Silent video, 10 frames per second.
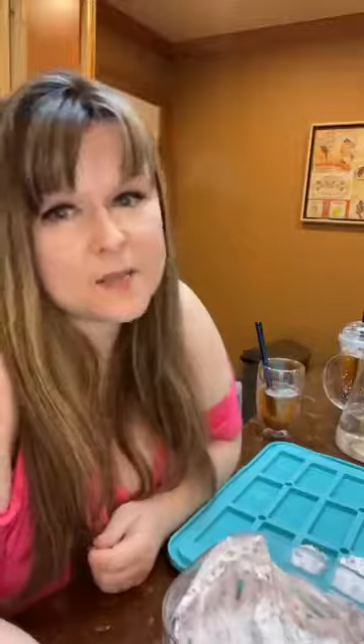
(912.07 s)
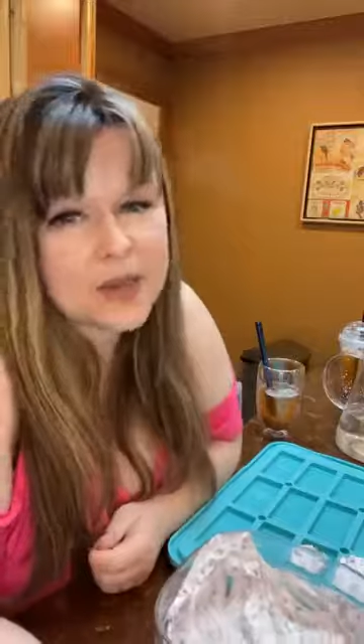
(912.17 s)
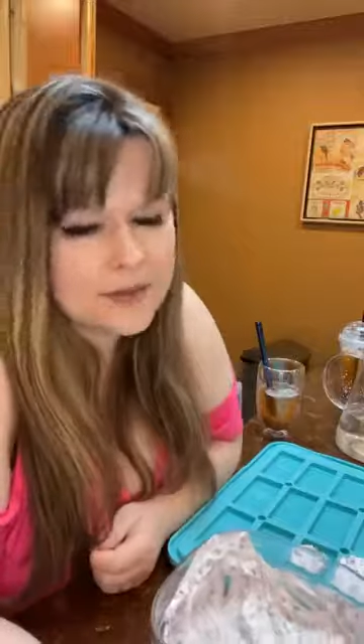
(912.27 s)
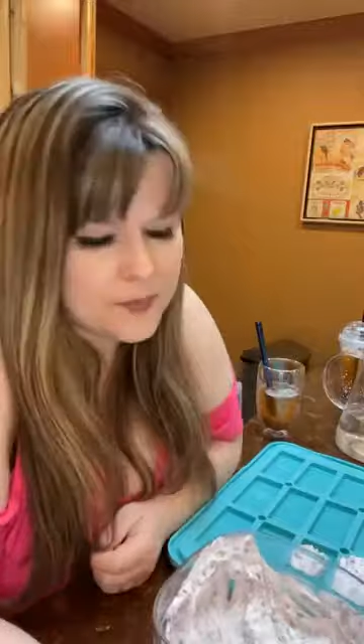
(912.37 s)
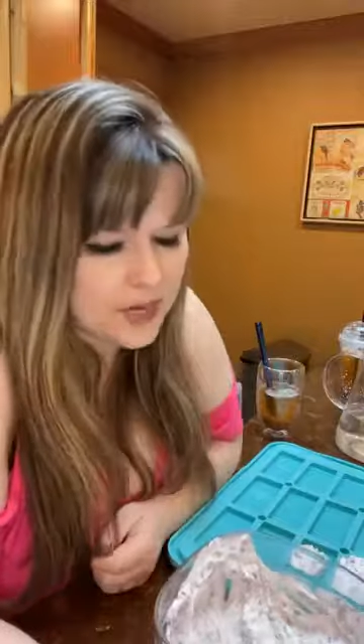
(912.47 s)

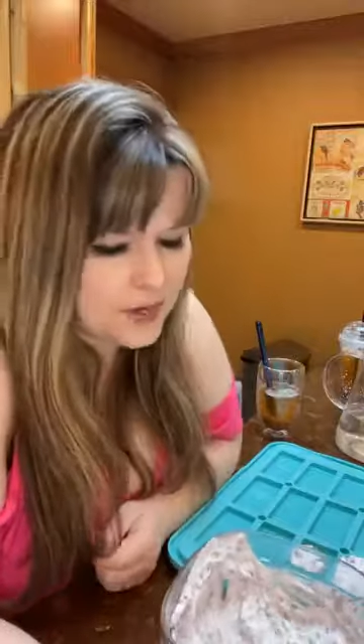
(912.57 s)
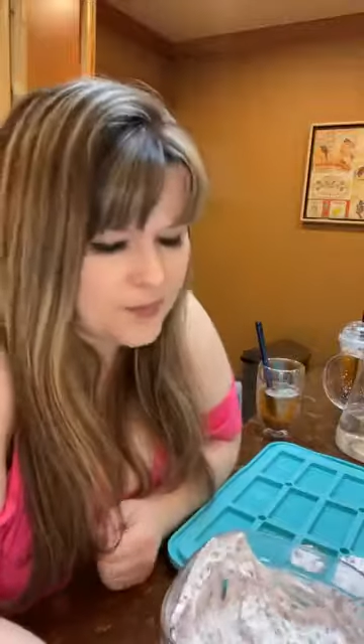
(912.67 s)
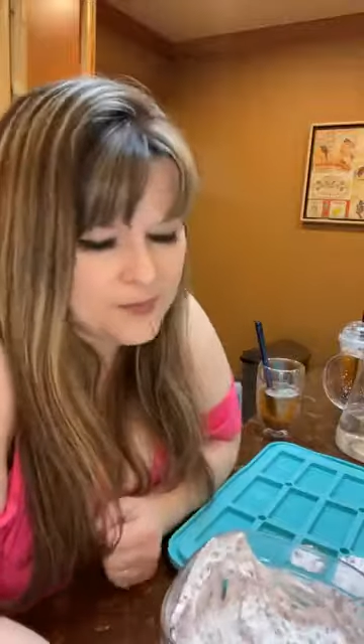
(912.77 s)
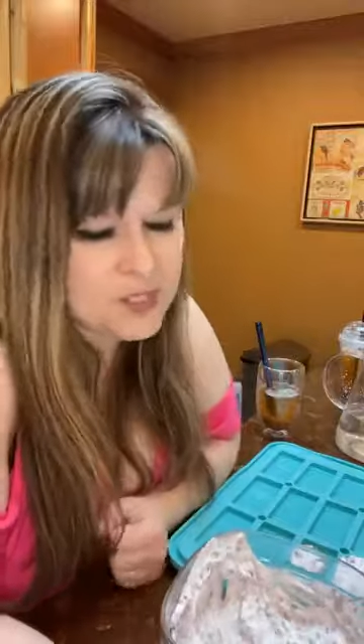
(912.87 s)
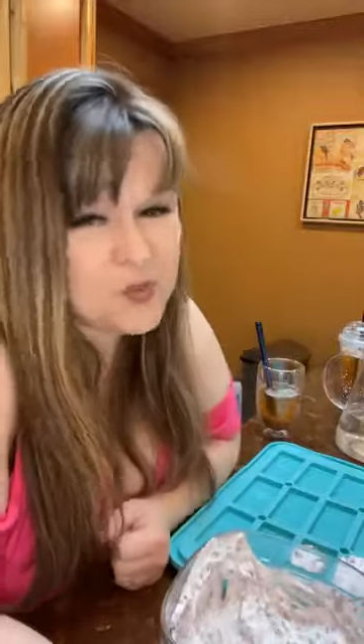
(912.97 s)
But
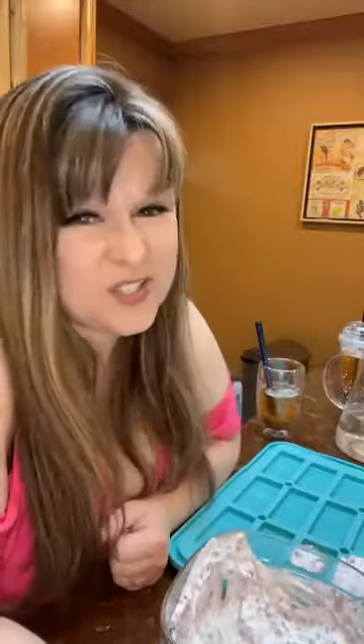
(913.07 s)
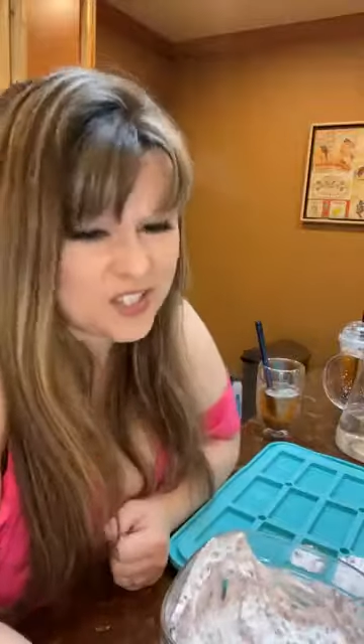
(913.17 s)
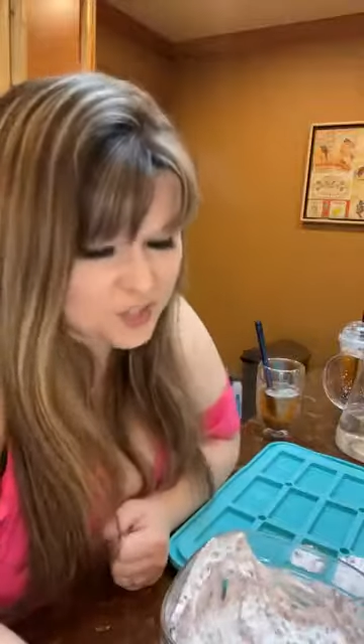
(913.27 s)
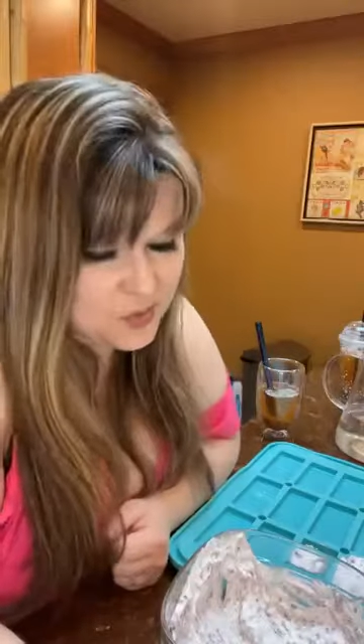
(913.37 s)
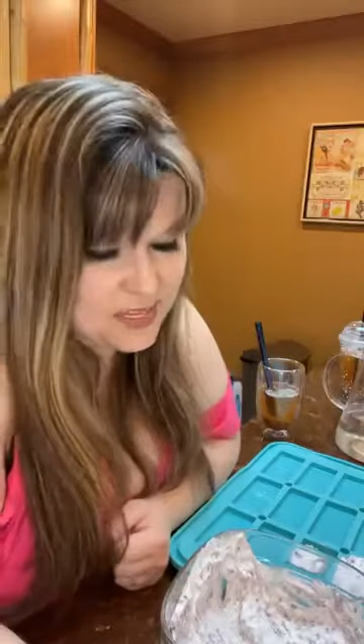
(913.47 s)
it's really
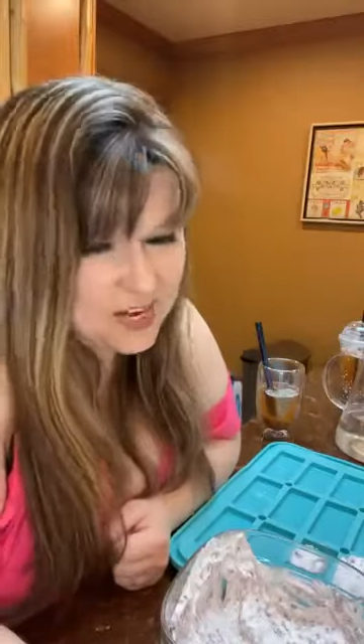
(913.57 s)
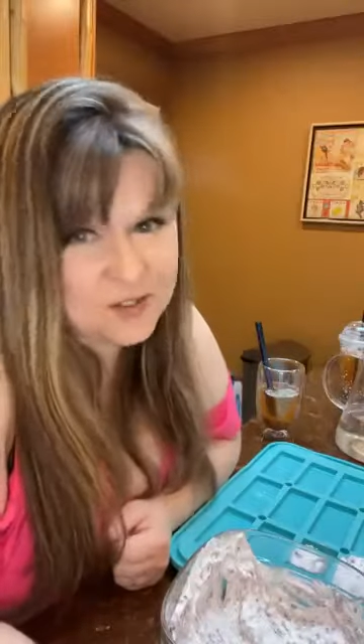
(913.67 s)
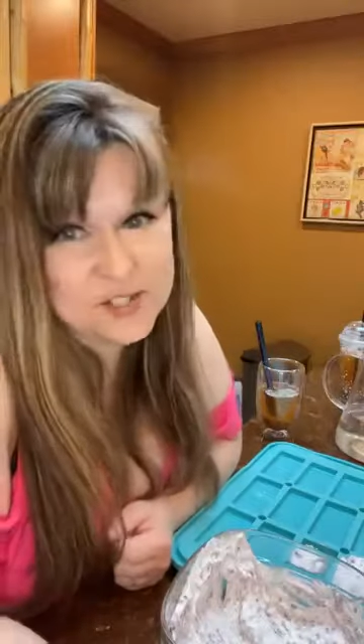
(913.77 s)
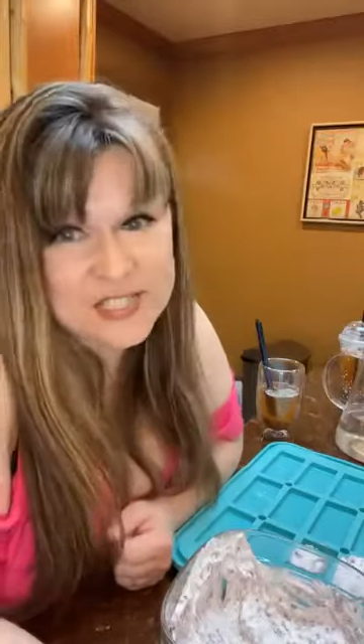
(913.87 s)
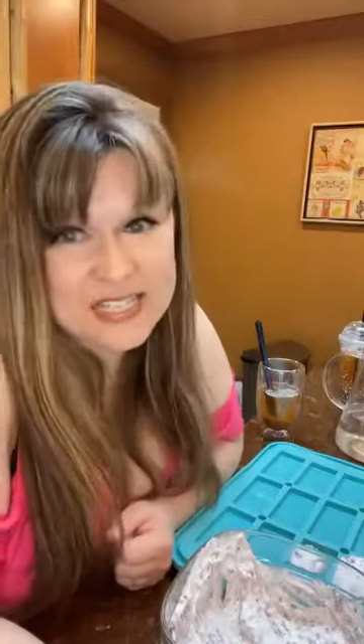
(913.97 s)
good right now
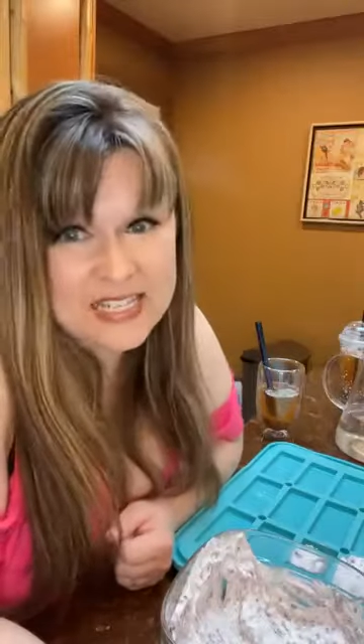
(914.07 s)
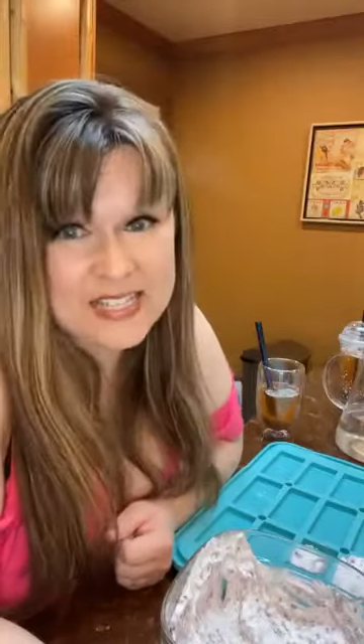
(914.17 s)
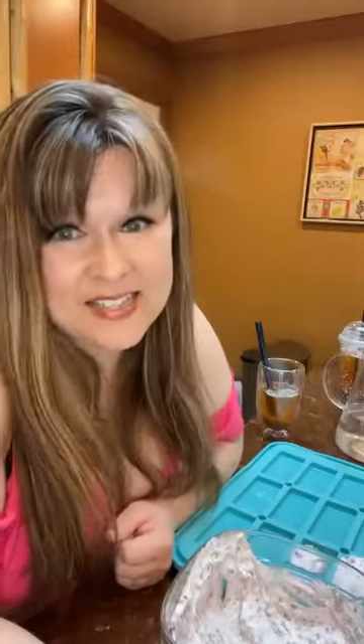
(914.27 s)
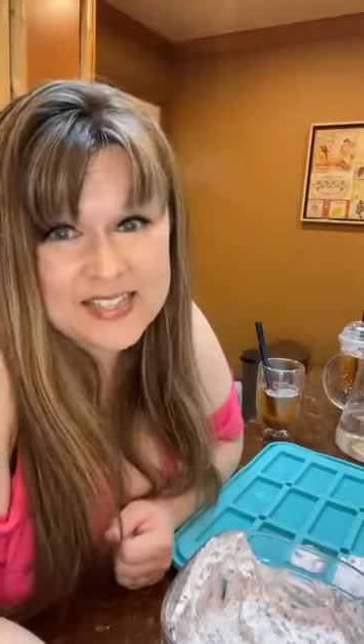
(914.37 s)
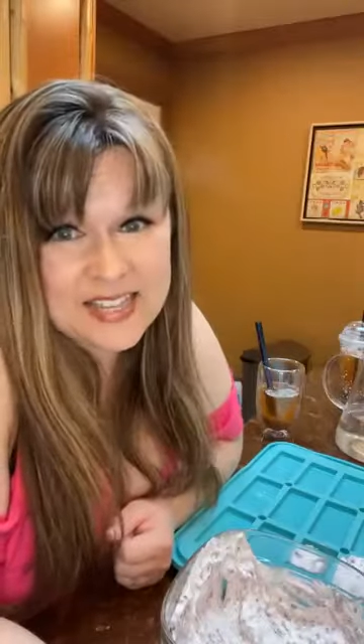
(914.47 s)
just to eat